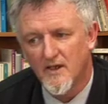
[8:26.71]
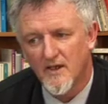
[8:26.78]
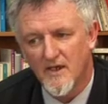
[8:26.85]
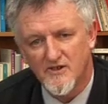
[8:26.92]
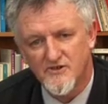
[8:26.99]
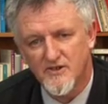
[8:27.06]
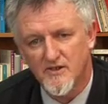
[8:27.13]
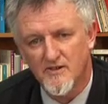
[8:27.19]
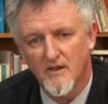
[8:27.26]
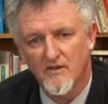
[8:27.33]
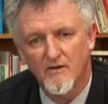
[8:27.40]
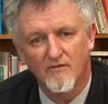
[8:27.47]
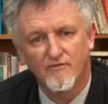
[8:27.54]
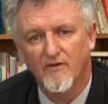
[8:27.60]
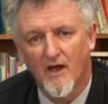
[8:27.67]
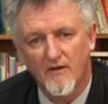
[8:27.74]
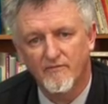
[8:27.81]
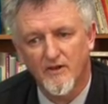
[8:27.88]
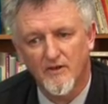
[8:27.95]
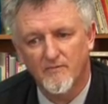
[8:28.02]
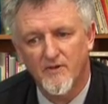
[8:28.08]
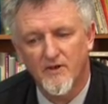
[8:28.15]
is in the
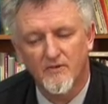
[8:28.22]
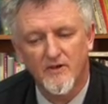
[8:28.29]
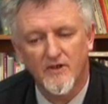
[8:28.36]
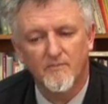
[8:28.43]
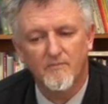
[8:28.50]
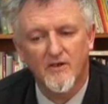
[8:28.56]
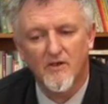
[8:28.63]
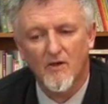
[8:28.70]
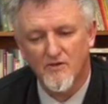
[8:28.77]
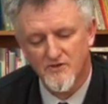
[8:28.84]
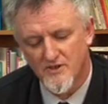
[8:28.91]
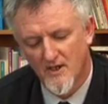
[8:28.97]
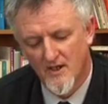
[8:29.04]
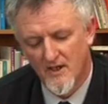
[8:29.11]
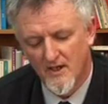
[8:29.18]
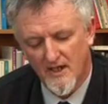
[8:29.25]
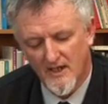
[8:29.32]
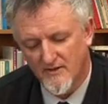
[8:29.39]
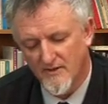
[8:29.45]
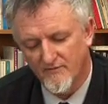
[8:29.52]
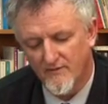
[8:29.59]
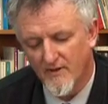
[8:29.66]
Flavian period, because
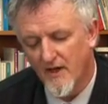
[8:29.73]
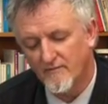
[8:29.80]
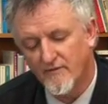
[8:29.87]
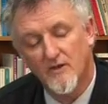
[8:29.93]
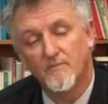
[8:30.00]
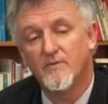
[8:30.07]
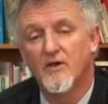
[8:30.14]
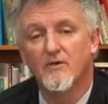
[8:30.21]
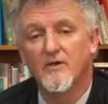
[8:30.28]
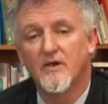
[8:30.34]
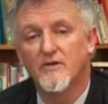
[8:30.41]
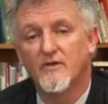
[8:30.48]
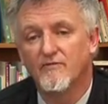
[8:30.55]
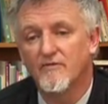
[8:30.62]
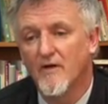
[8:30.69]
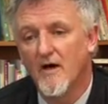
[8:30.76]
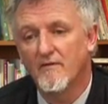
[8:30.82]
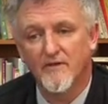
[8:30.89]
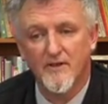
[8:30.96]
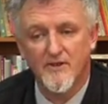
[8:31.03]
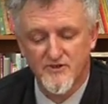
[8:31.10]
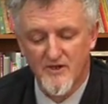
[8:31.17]
in the Flavian period the
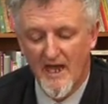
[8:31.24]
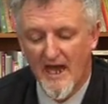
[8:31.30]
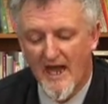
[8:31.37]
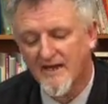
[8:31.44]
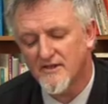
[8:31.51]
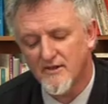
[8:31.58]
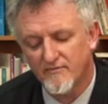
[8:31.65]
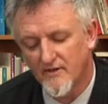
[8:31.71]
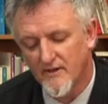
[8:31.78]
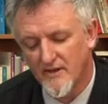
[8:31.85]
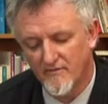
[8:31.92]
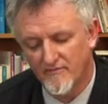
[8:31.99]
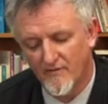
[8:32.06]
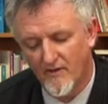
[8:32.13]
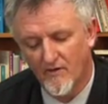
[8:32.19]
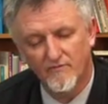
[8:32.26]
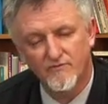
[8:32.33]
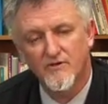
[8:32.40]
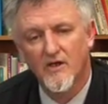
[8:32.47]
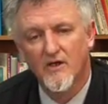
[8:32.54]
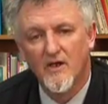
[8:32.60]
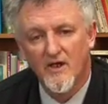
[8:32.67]
Flavians are actively
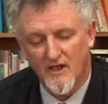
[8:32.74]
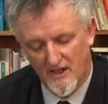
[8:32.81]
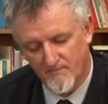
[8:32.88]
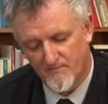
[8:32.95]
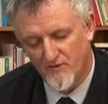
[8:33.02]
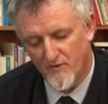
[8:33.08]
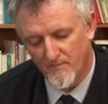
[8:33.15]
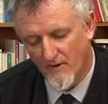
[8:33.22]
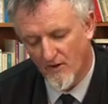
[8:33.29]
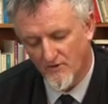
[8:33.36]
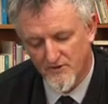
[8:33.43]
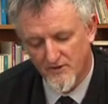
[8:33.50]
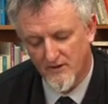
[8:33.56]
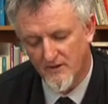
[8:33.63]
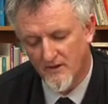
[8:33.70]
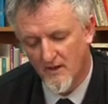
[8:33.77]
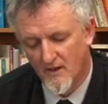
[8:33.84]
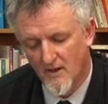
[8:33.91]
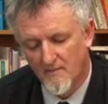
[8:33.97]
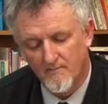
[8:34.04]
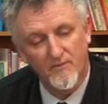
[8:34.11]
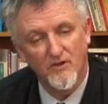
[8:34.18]
involved in promoting
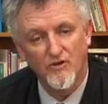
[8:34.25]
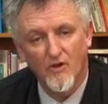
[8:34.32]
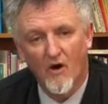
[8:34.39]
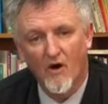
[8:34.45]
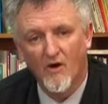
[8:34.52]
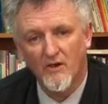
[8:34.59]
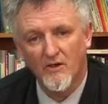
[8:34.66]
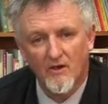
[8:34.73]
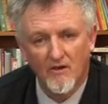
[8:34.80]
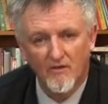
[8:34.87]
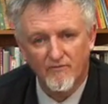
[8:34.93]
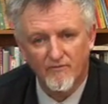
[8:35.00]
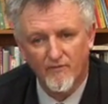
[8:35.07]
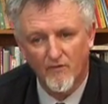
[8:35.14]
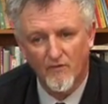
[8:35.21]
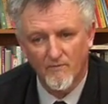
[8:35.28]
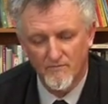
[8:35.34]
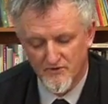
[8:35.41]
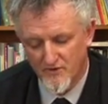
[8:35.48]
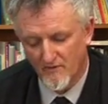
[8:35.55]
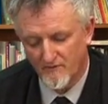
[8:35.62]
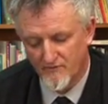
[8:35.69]
benign
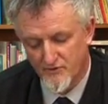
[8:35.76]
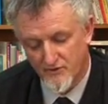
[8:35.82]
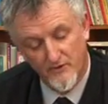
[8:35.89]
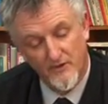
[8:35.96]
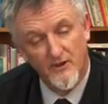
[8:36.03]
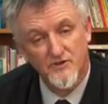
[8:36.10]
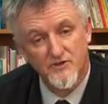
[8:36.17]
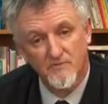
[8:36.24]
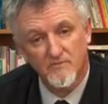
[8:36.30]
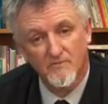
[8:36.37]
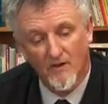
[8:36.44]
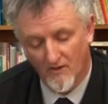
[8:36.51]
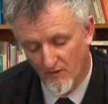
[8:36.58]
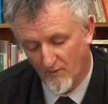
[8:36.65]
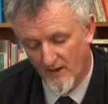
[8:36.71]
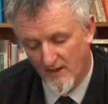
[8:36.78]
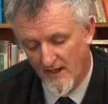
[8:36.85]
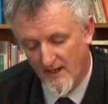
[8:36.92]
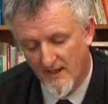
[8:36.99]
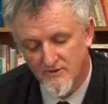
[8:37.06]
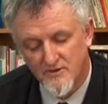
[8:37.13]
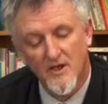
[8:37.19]
forms of Judaism on the one
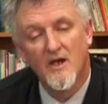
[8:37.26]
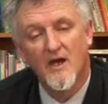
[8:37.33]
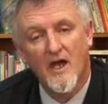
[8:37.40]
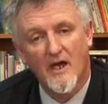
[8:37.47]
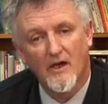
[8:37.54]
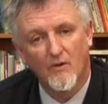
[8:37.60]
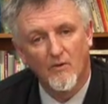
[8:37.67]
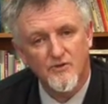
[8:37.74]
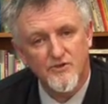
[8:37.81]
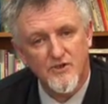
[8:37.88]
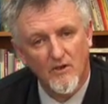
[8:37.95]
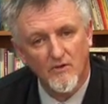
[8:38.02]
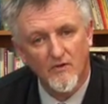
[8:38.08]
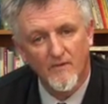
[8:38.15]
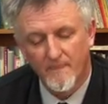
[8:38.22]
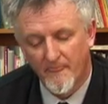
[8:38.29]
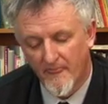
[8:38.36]
hand, and also